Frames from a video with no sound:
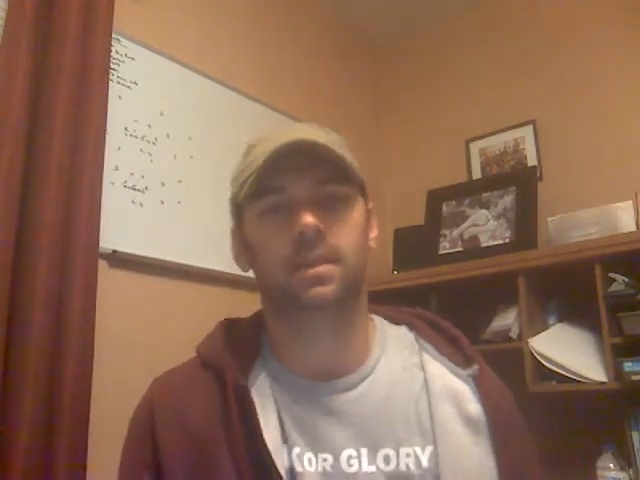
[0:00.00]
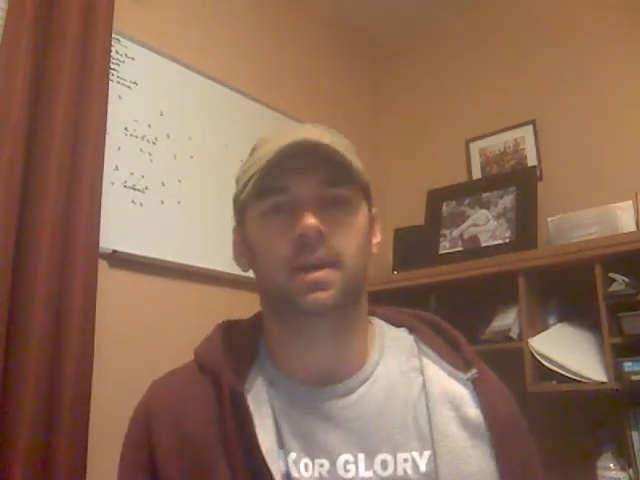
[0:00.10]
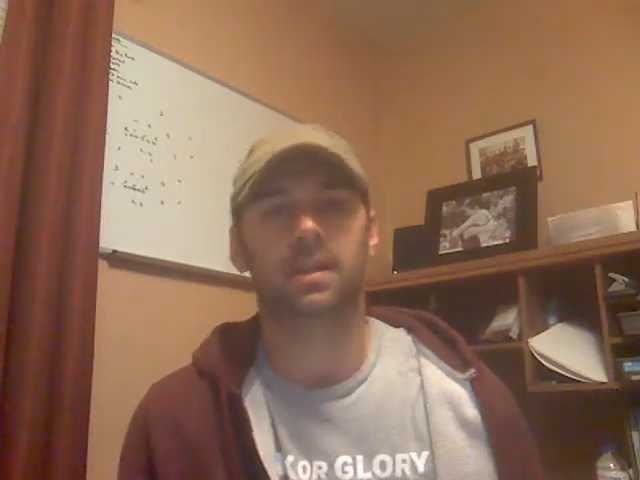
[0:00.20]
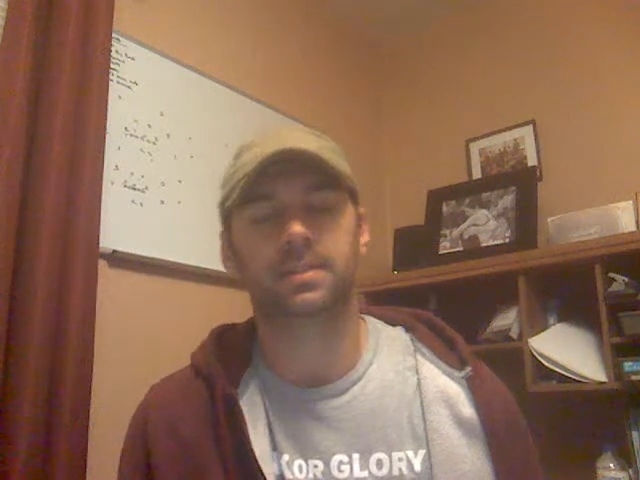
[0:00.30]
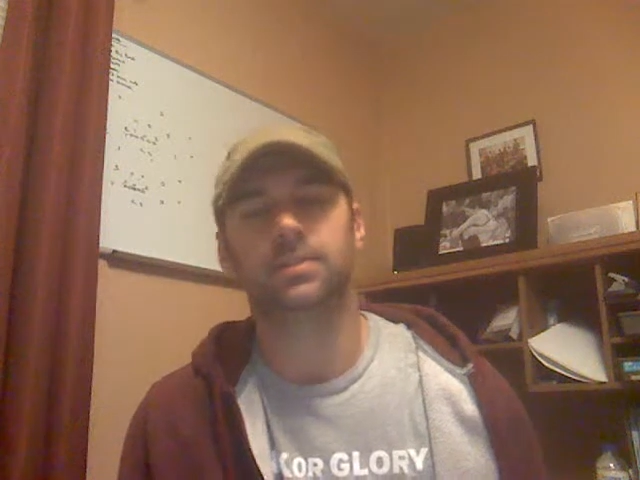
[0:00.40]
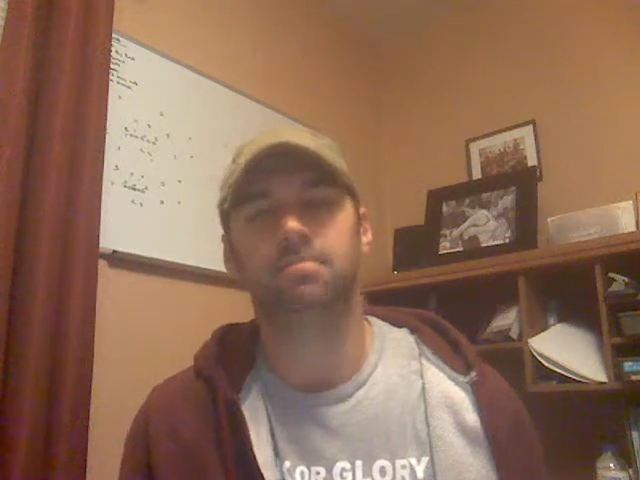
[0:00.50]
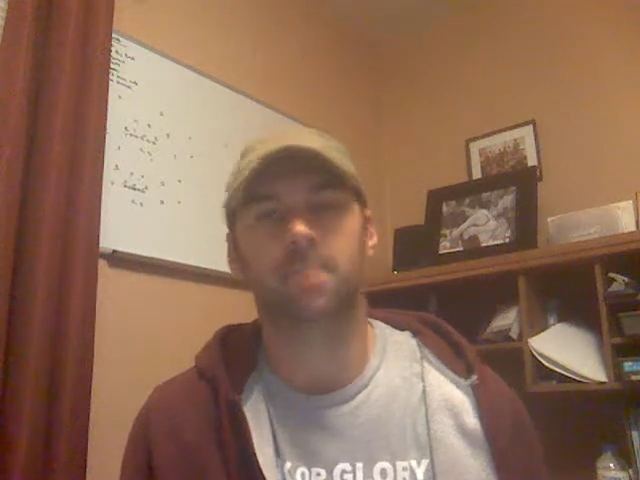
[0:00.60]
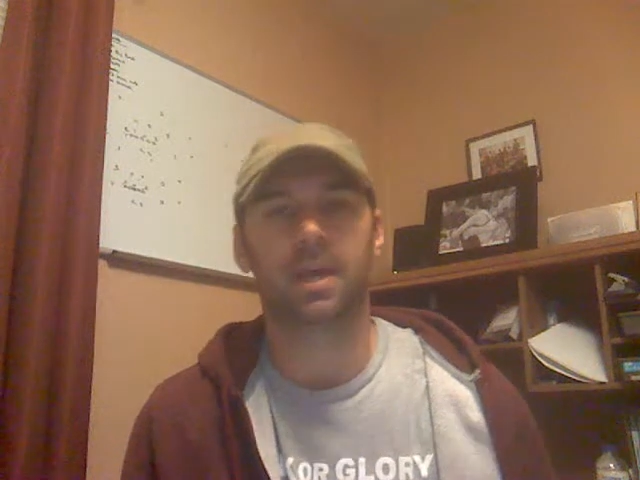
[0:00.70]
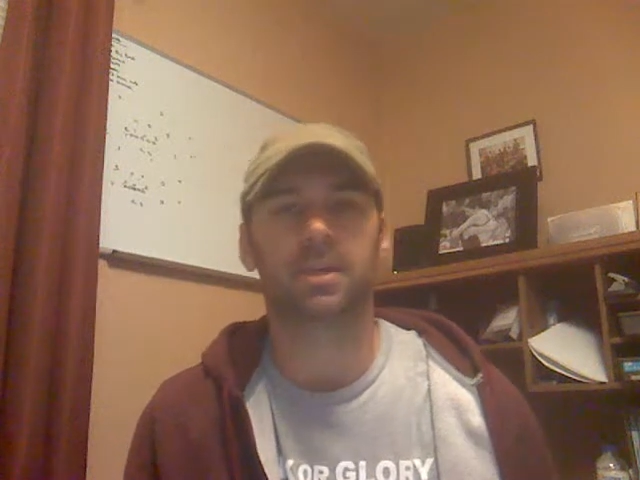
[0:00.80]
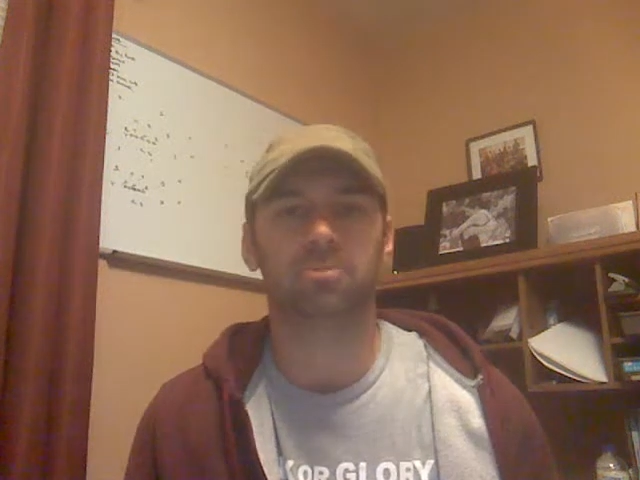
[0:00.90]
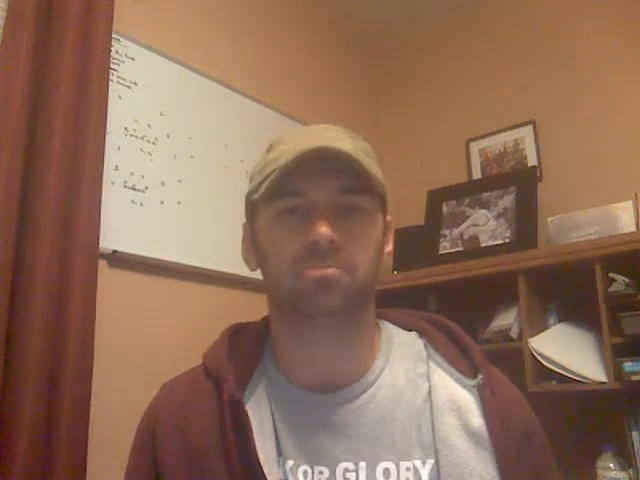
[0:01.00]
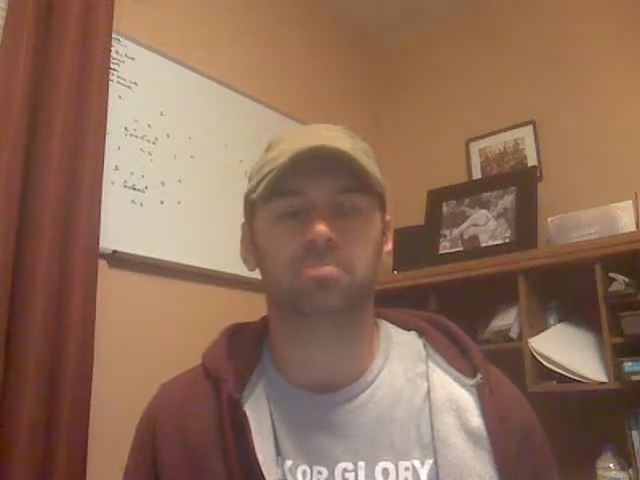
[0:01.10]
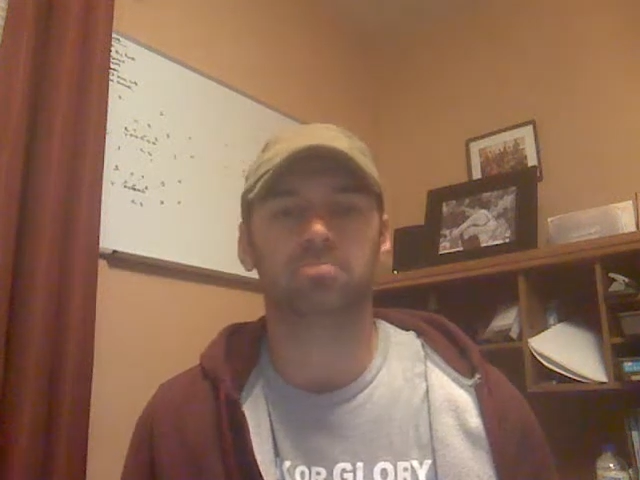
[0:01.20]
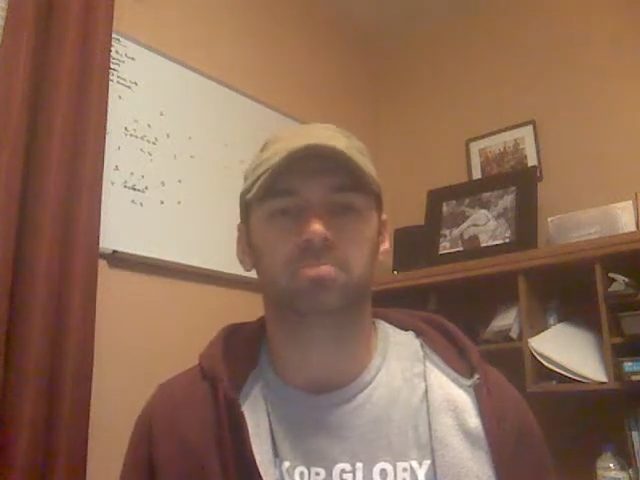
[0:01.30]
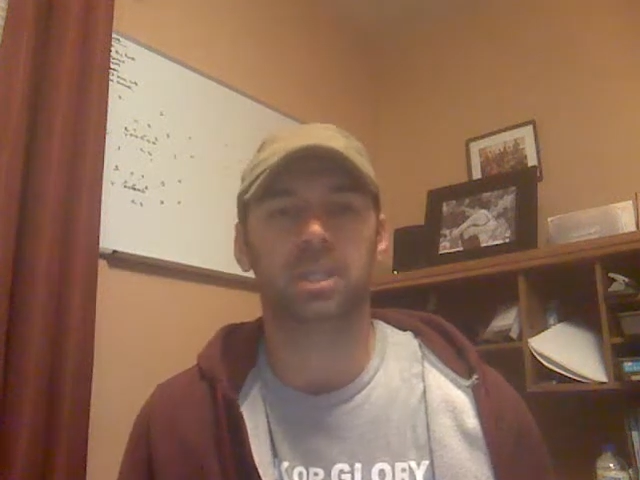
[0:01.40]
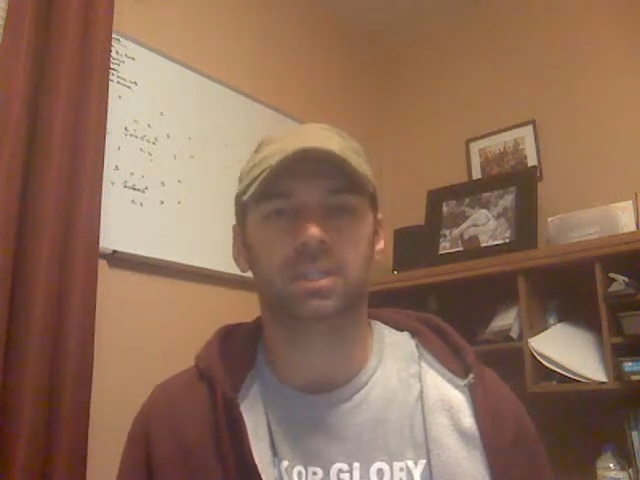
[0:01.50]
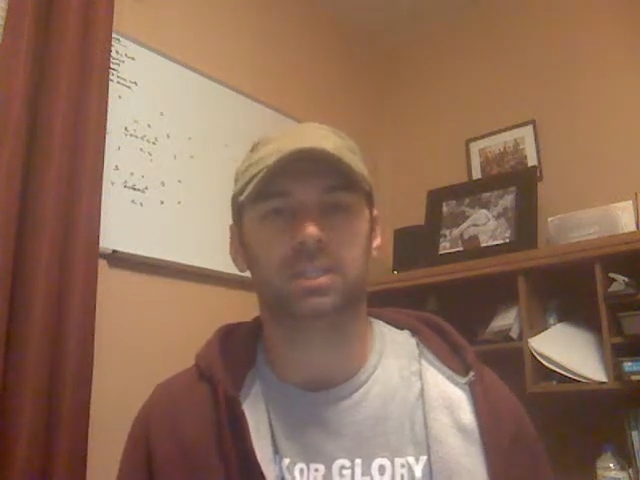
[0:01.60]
This is my mini